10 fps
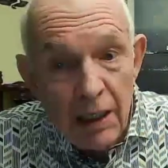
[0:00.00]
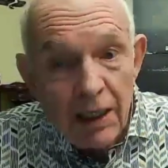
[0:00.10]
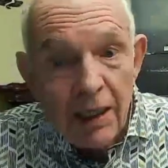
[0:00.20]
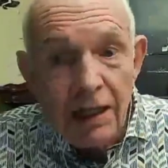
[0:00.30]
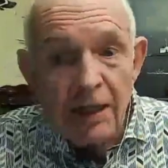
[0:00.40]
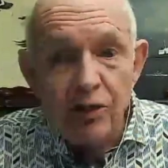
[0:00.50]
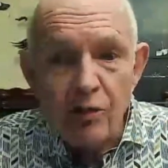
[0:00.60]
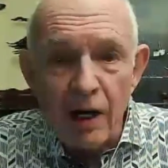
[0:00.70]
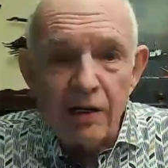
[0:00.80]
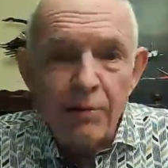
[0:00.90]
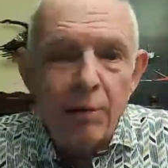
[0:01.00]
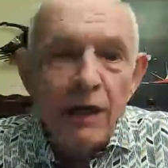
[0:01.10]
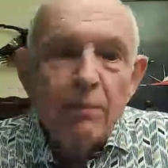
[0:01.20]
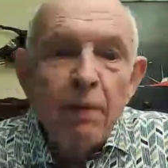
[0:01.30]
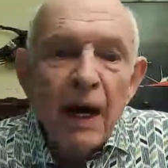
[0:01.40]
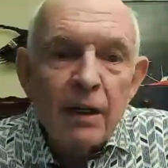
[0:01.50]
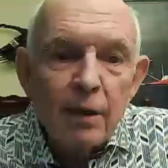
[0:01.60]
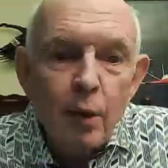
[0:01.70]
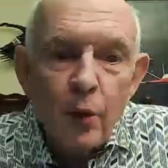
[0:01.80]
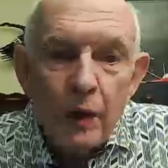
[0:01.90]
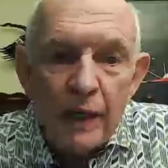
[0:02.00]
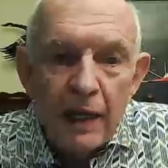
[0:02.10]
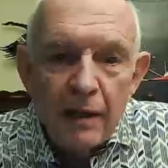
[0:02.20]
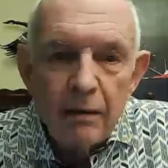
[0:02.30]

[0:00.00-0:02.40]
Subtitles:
it's trying to break back lower again.